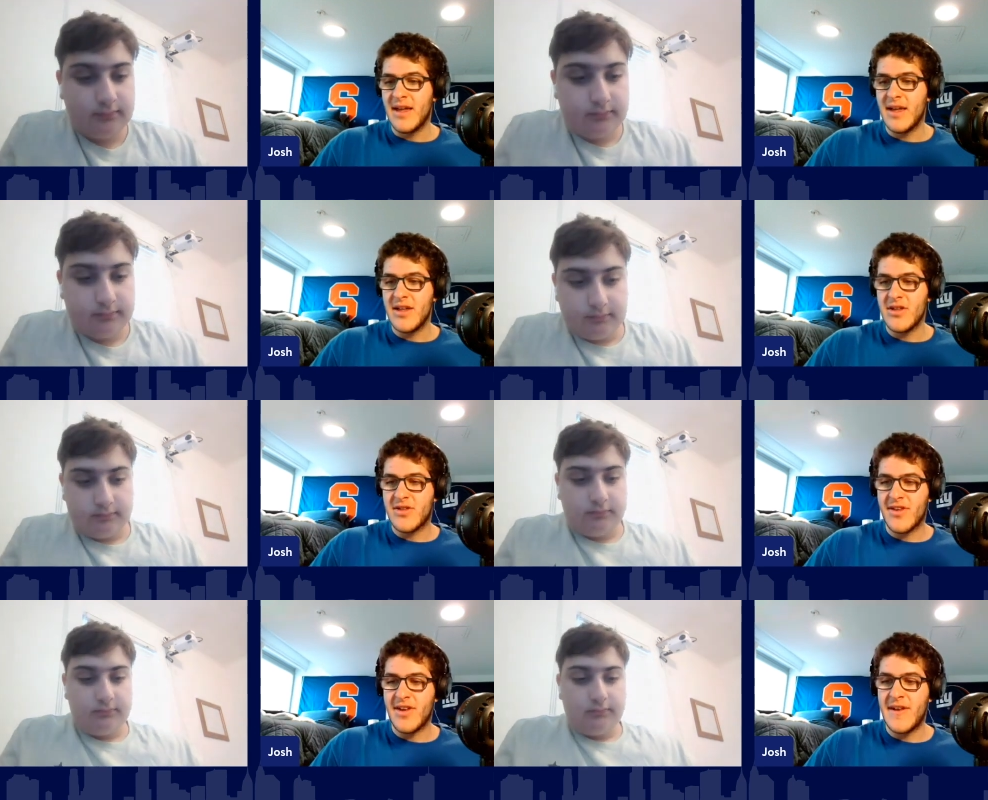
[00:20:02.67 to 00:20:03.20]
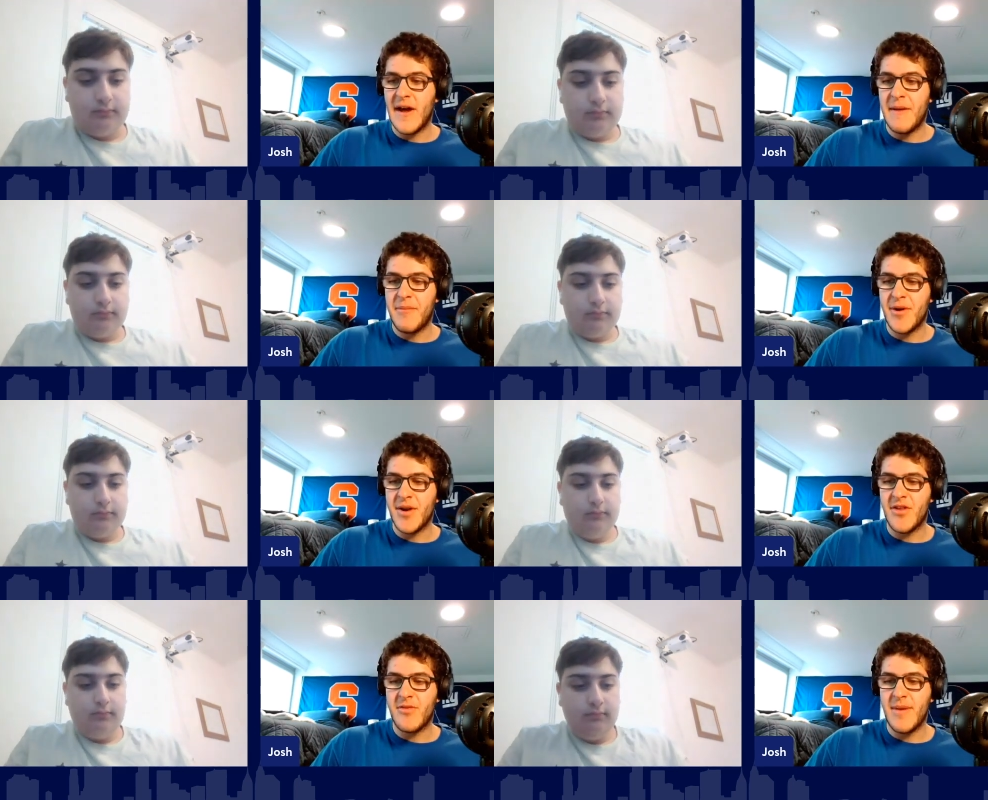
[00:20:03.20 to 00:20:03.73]
Speaker 1: to not
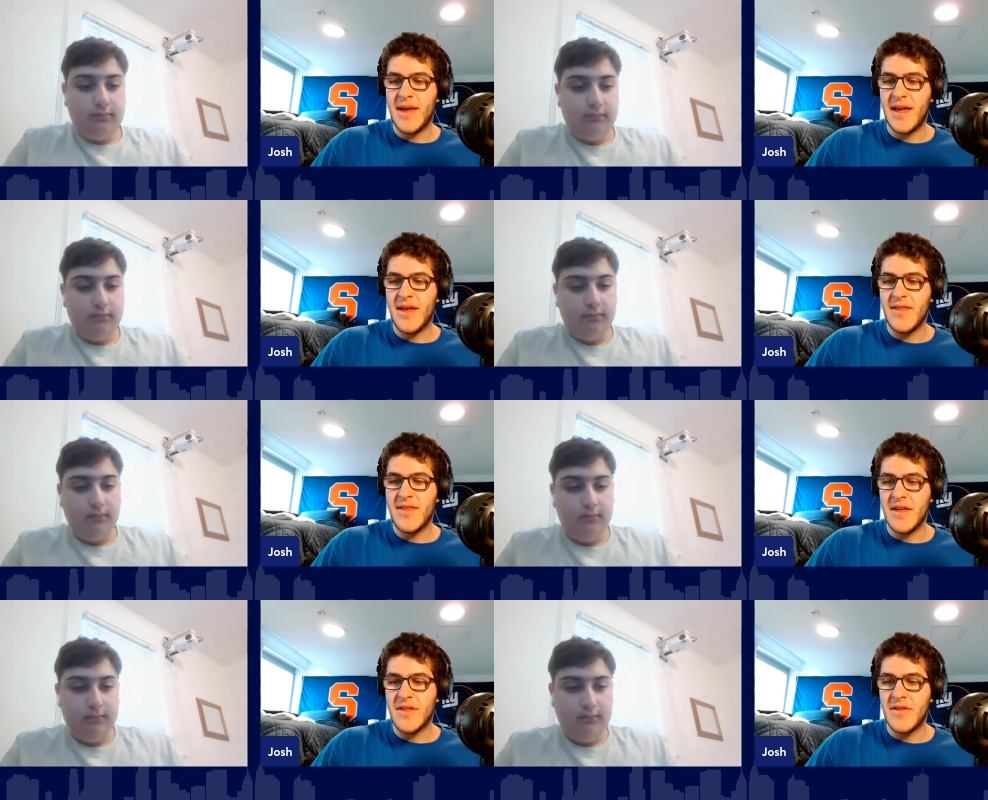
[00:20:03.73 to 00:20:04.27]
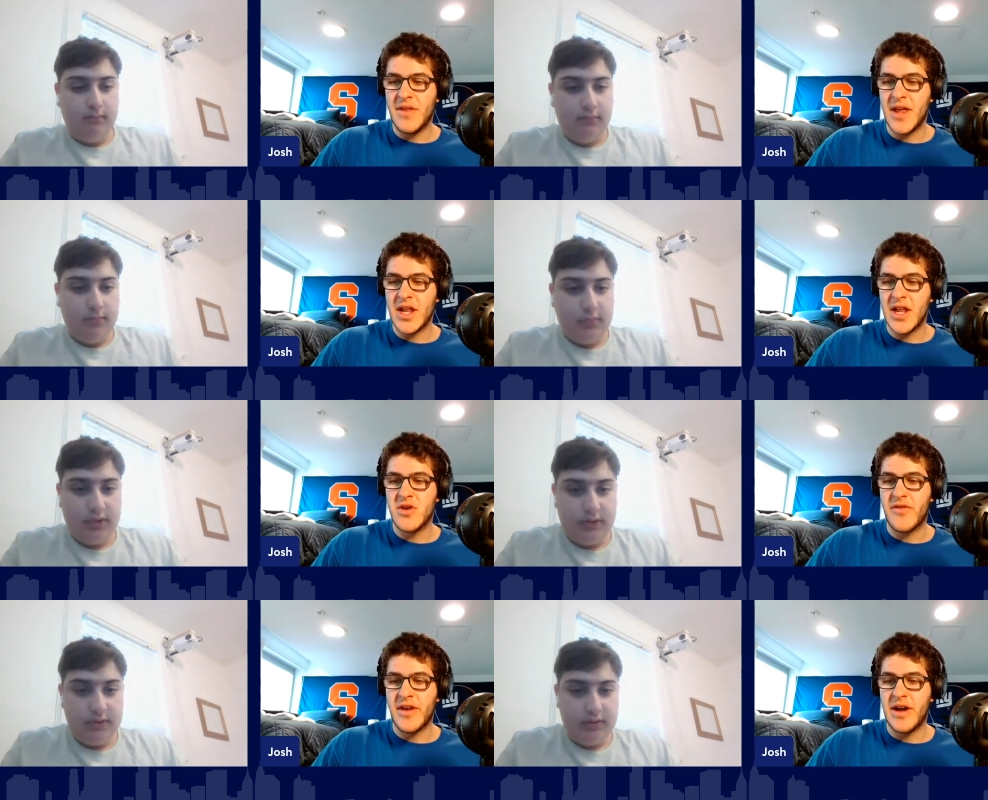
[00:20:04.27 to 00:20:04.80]
participate in the athletic
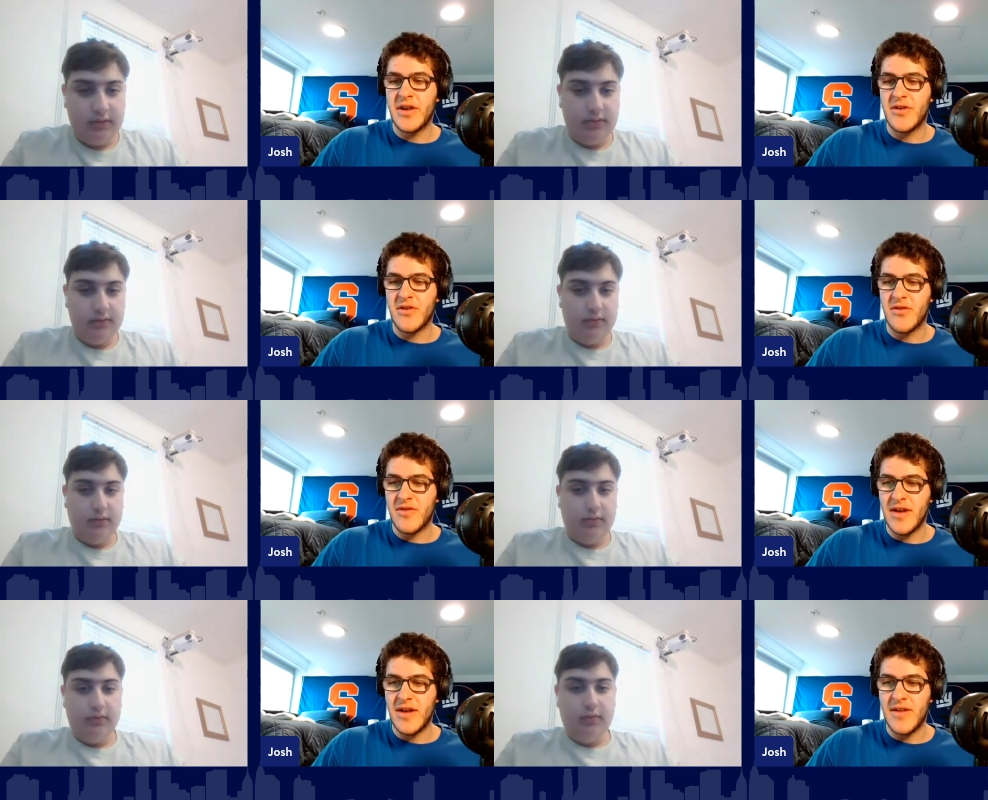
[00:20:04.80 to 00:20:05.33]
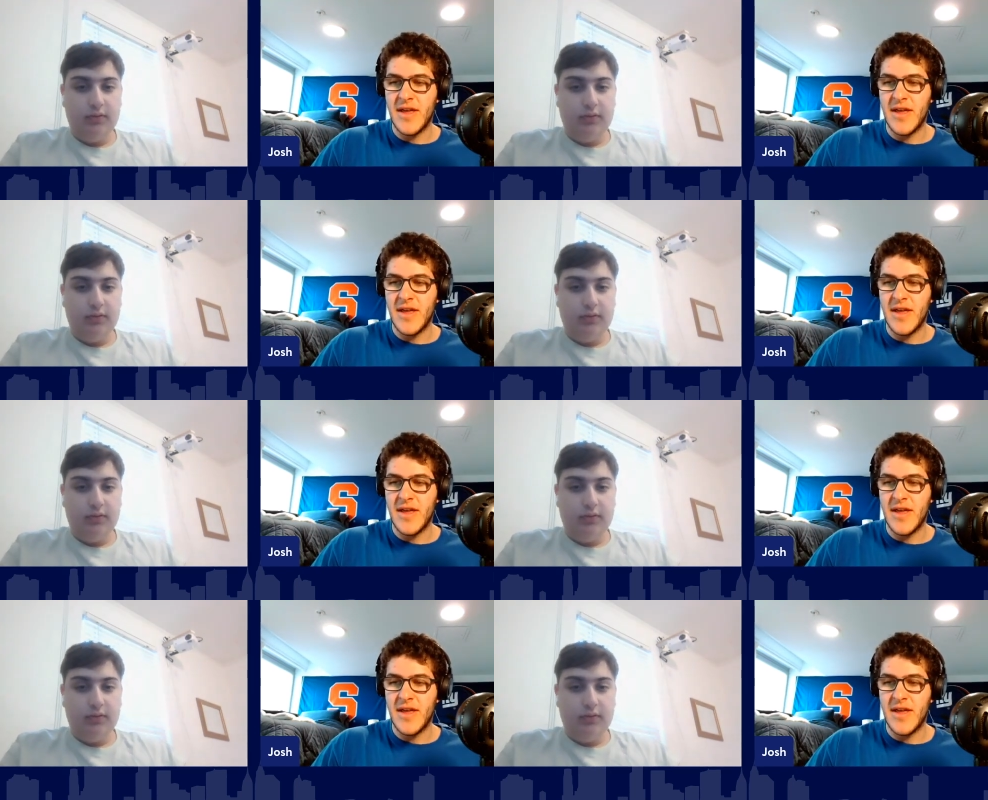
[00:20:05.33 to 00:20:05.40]
drills, I understand that.